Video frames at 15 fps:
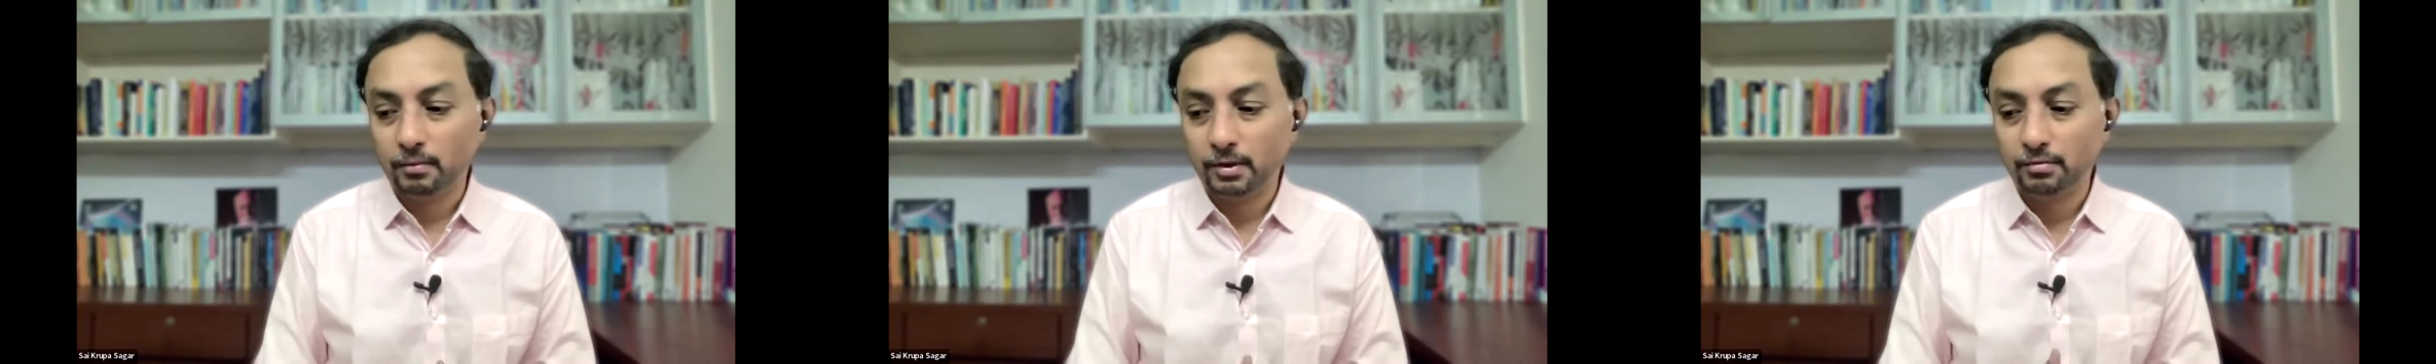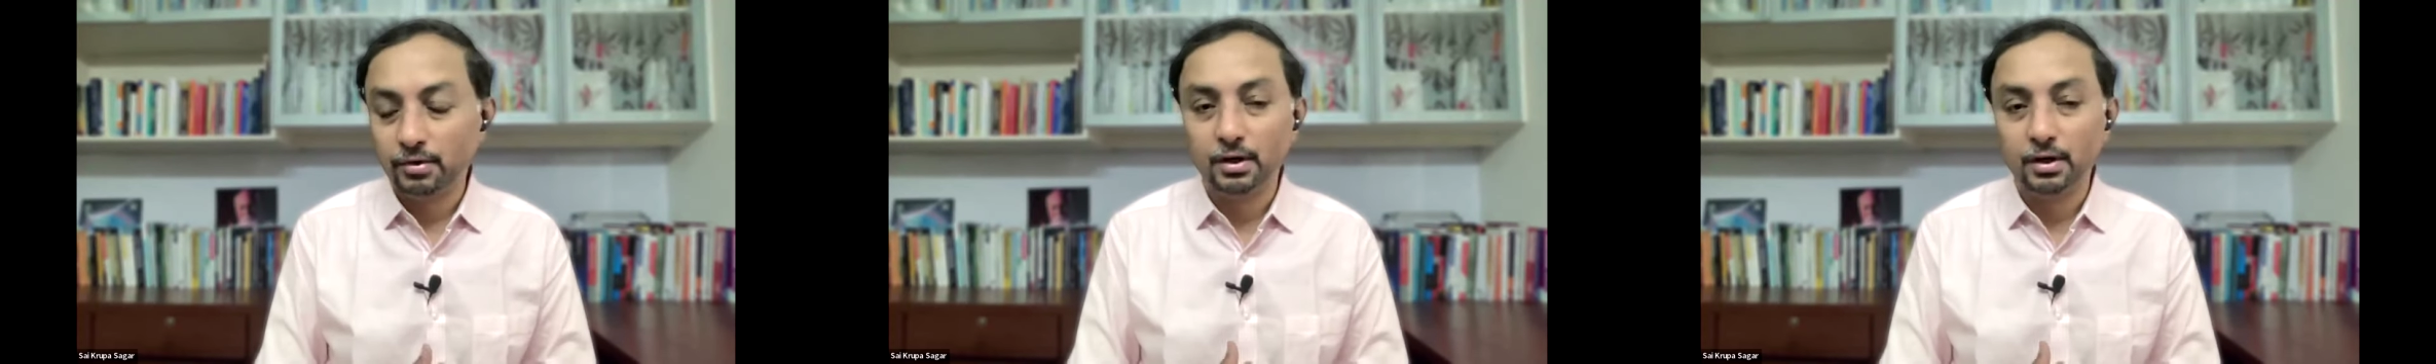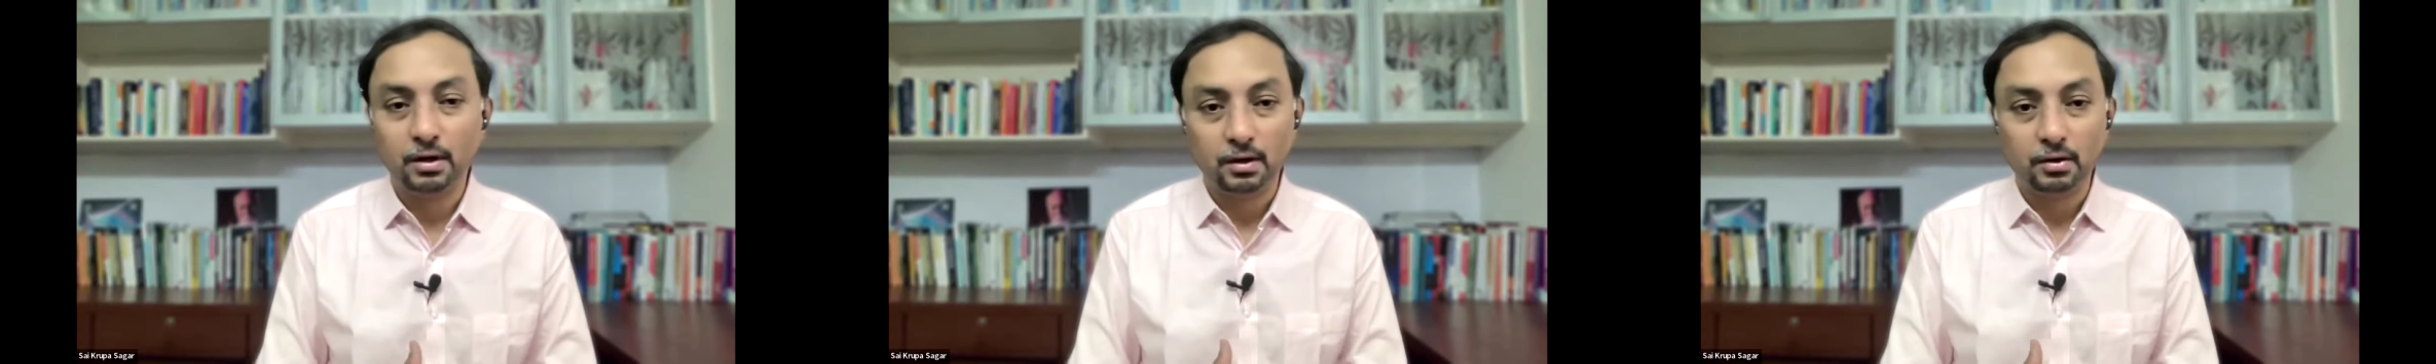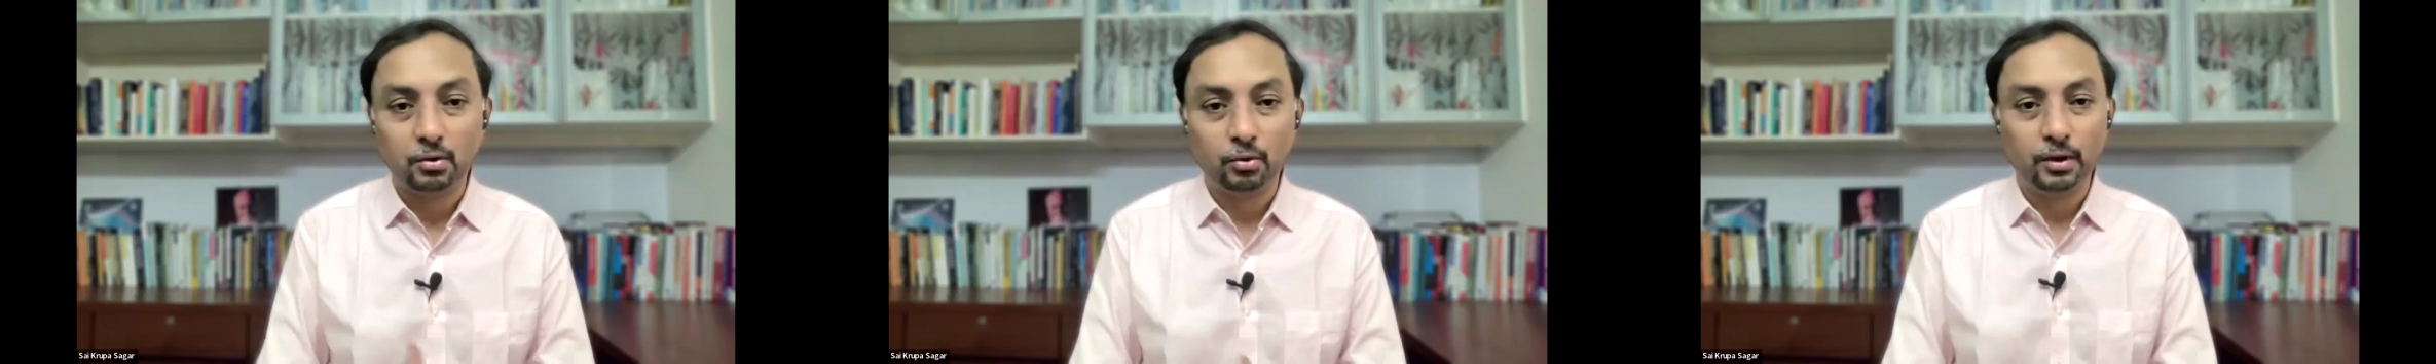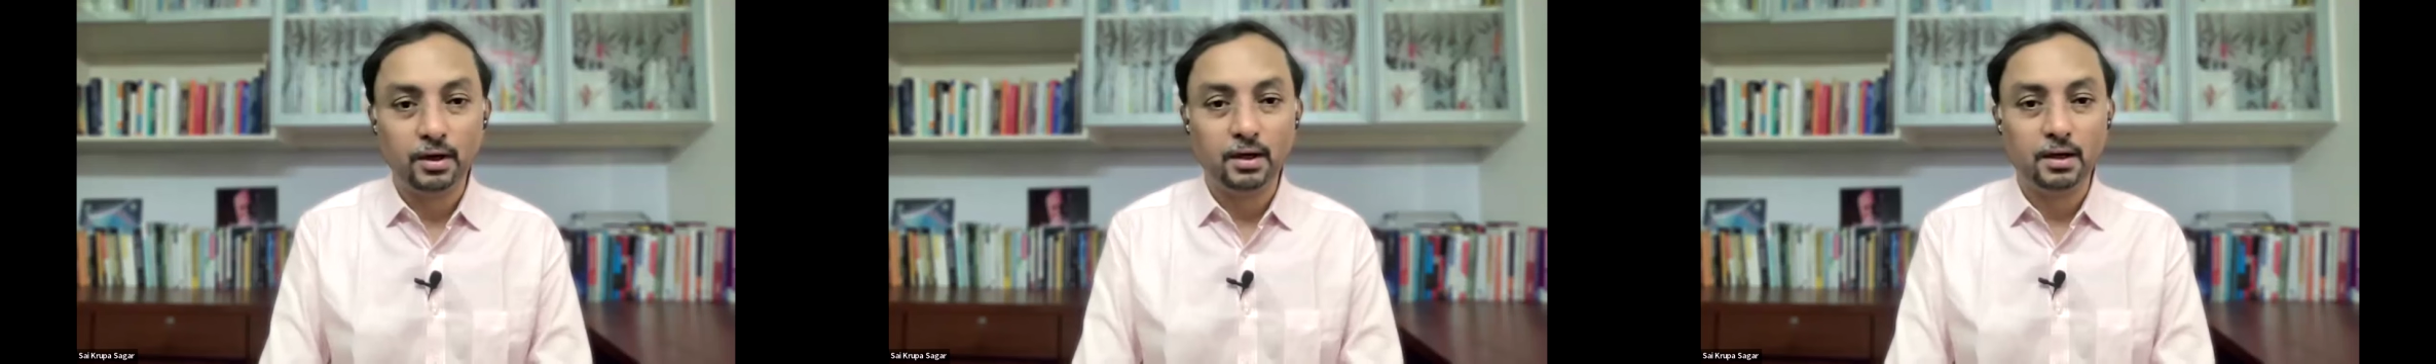But when you're
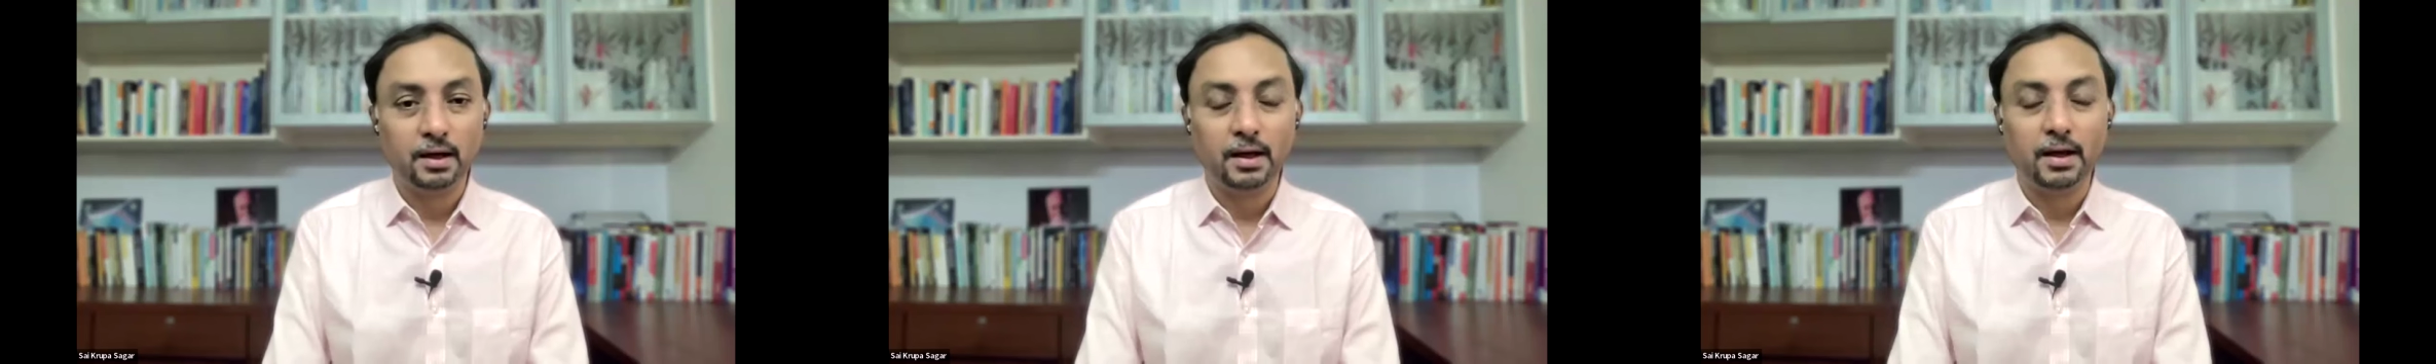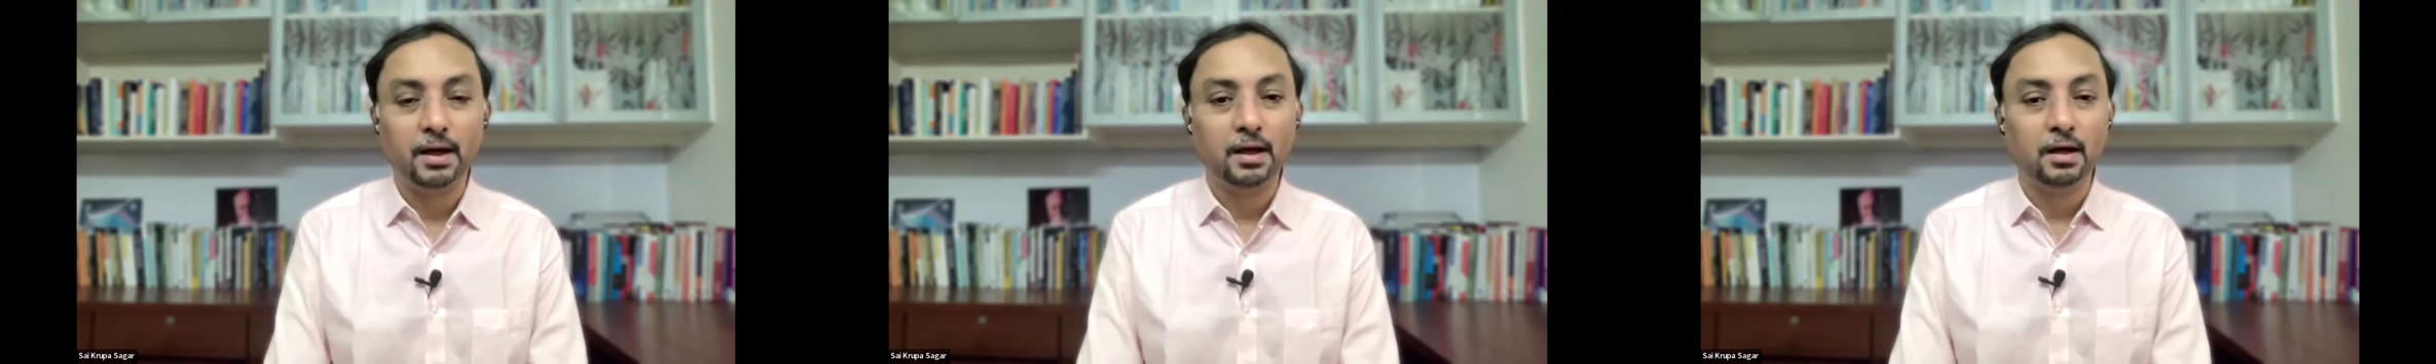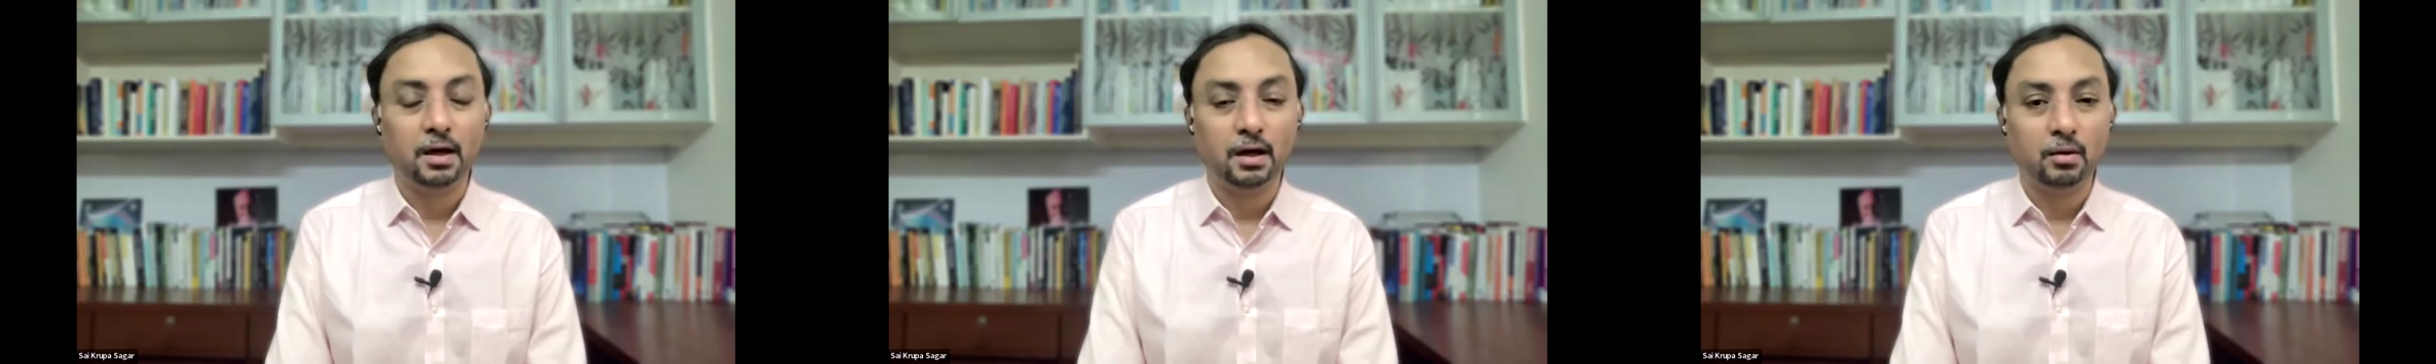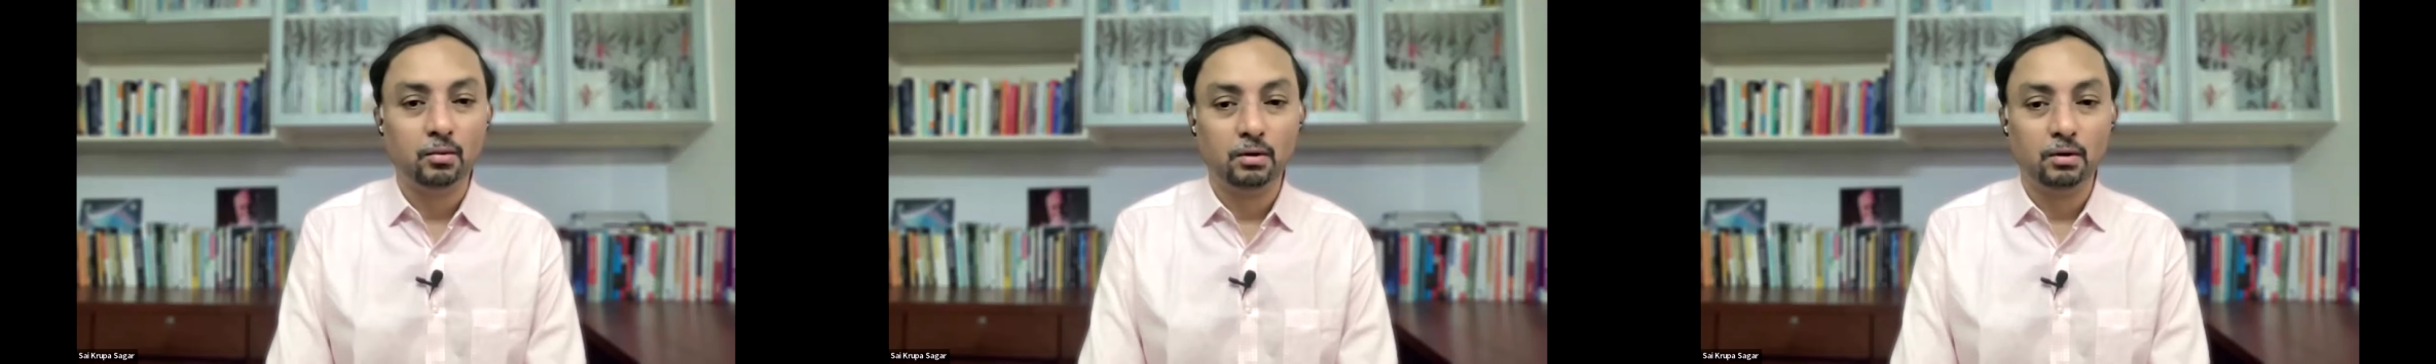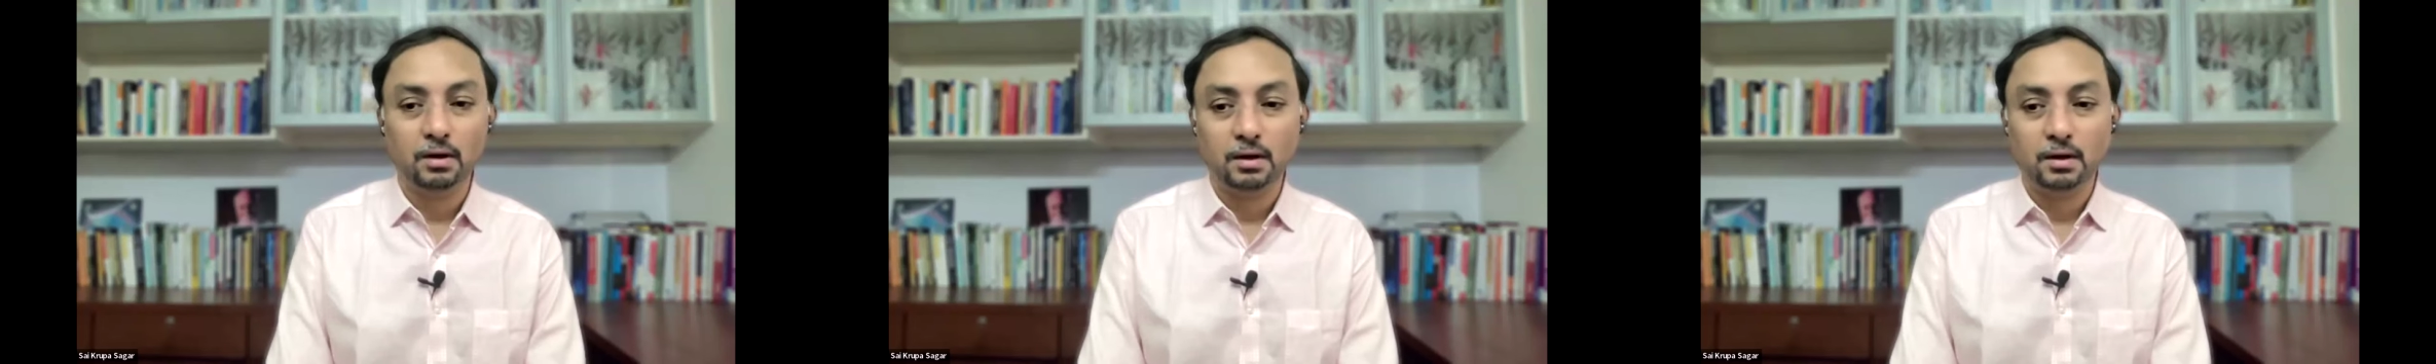doing it lying
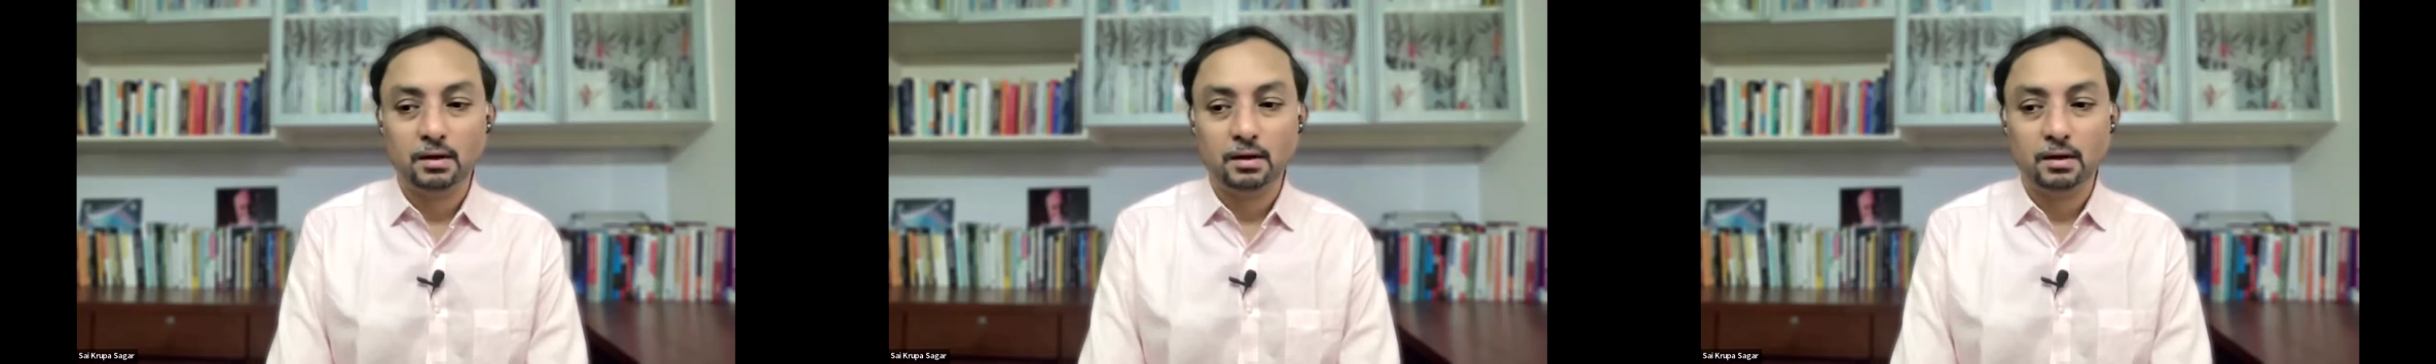down,